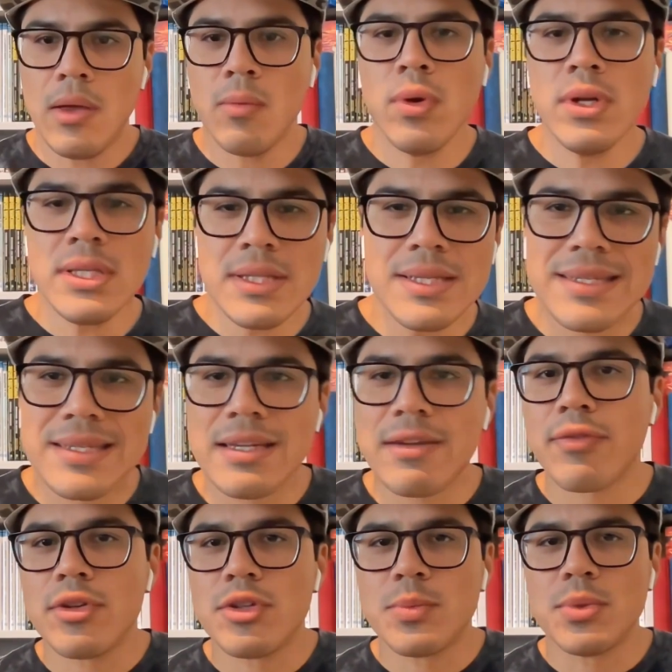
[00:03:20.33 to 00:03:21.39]
And what's the
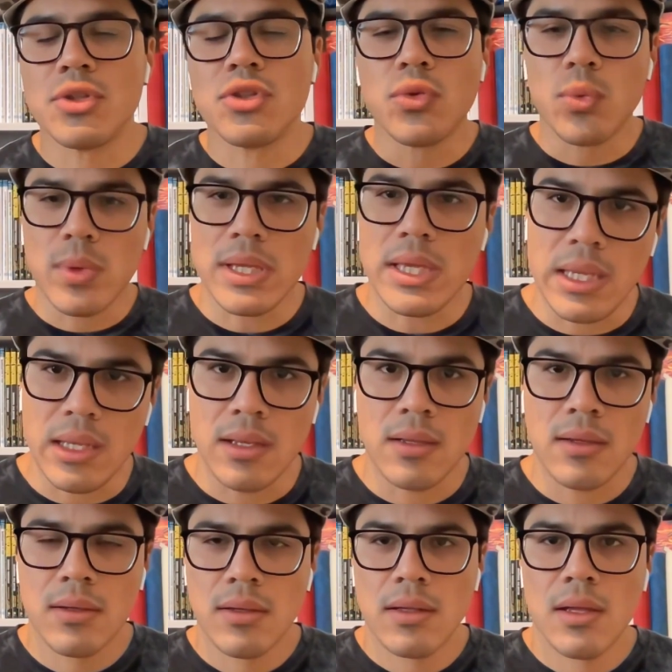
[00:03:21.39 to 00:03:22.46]
difference
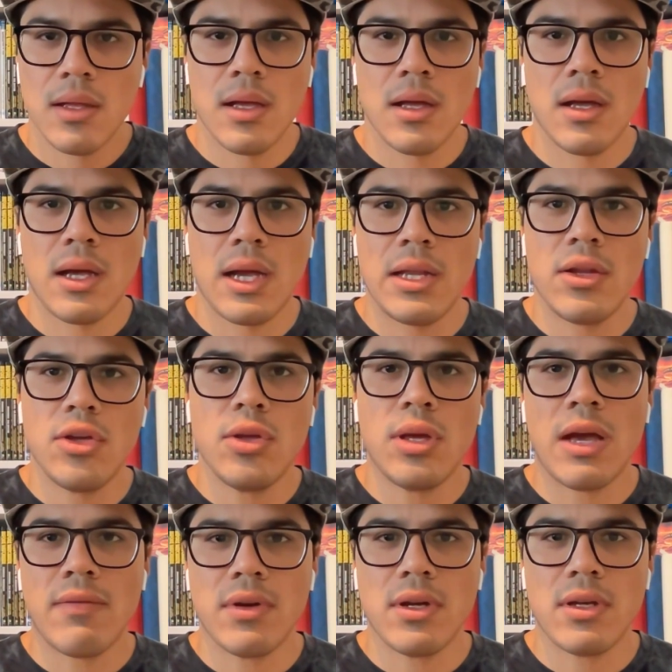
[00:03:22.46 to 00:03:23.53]
between, I know you
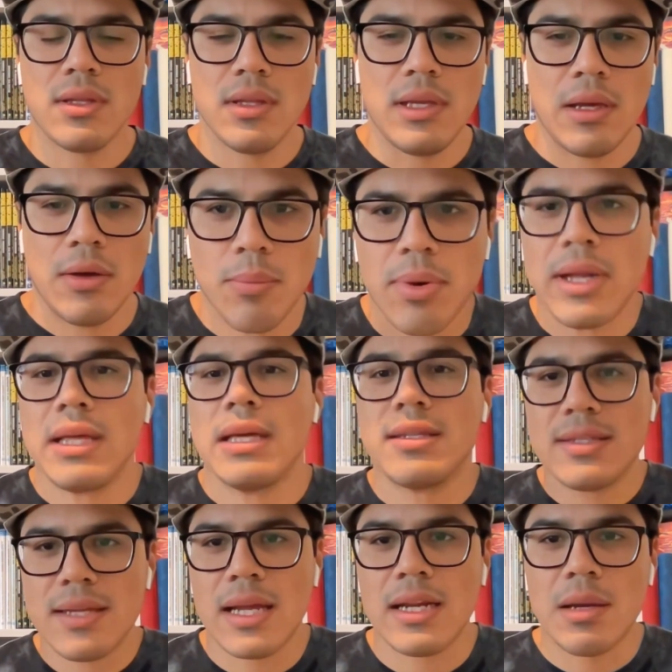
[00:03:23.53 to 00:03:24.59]
have a branding
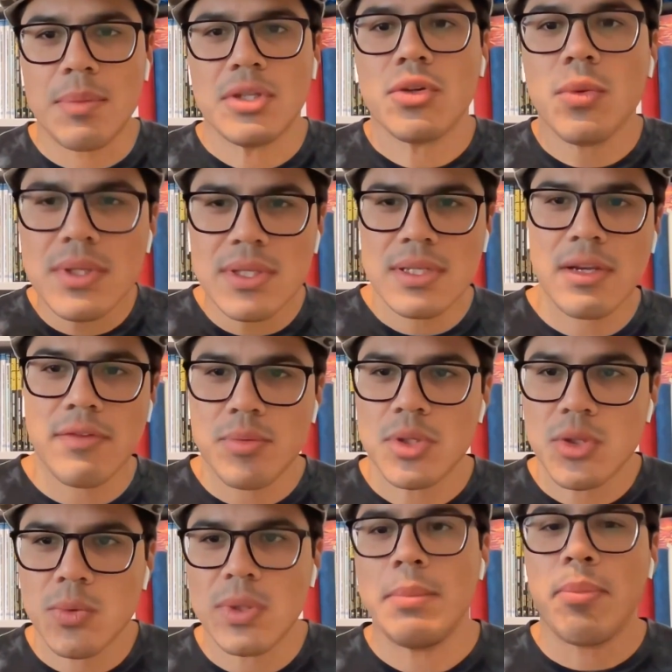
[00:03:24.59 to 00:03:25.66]
and design company. So what's the
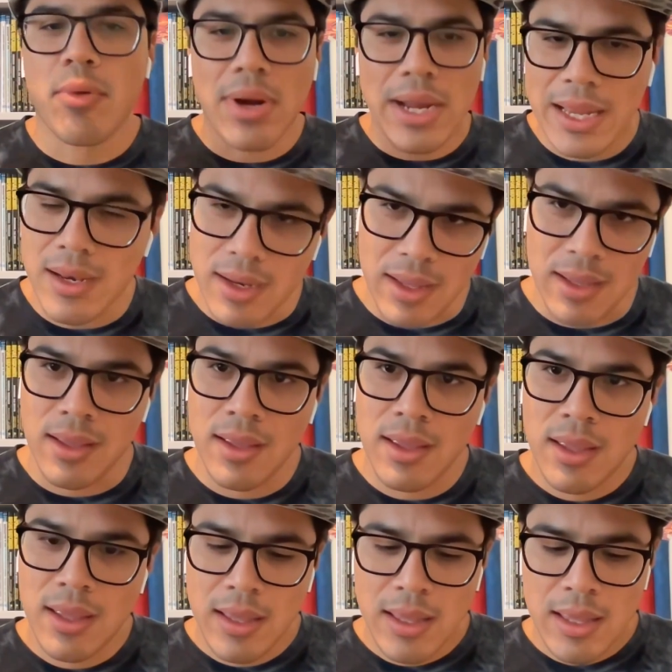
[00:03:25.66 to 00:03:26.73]
difference between branding
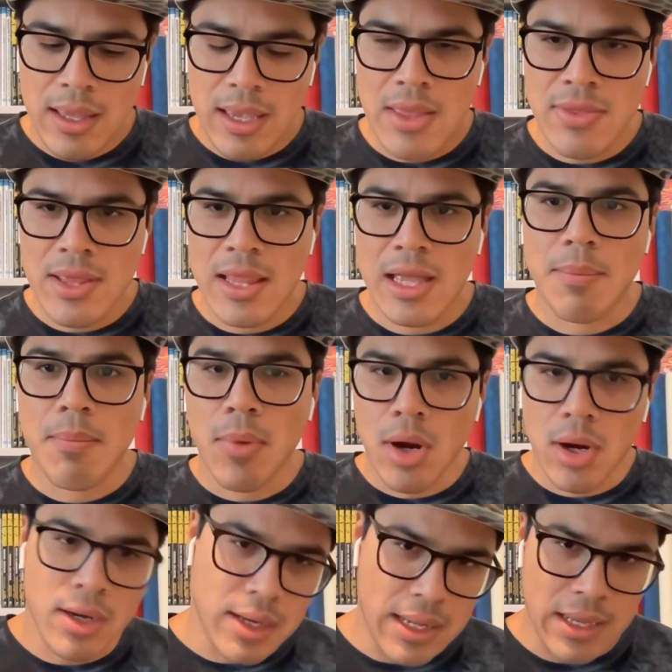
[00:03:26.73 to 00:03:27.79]
and then like
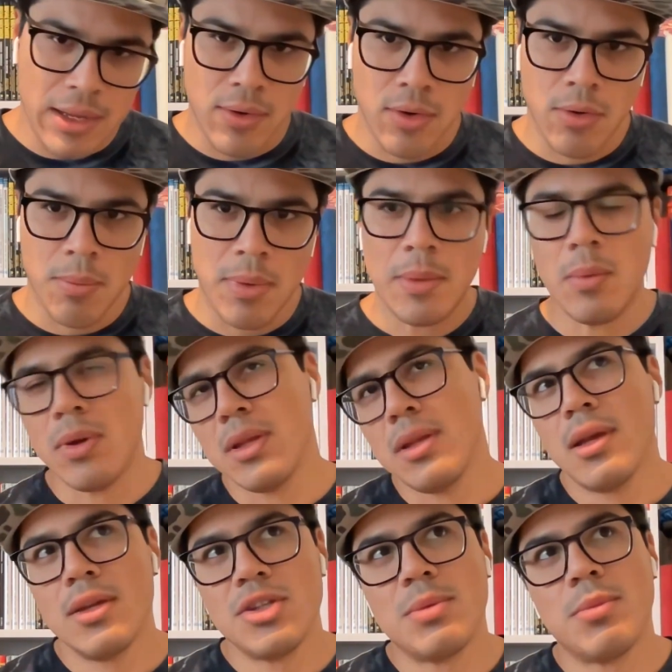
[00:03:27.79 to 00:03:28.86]
marketing, or maybe what
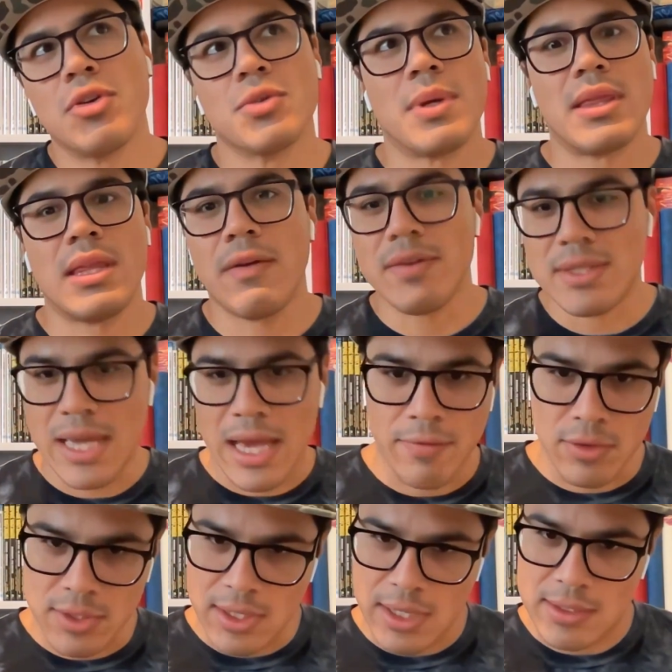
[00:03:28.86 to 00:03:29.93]
gym owners might think of as
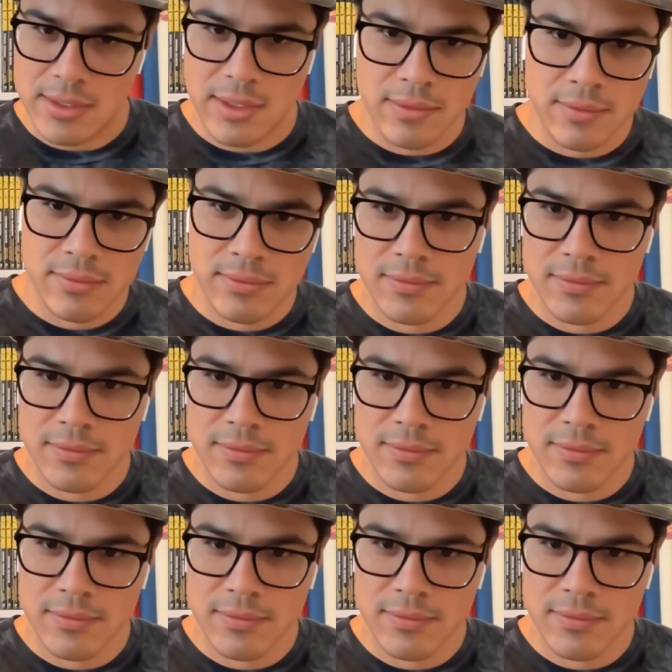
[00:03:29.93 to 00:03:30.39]
advertising?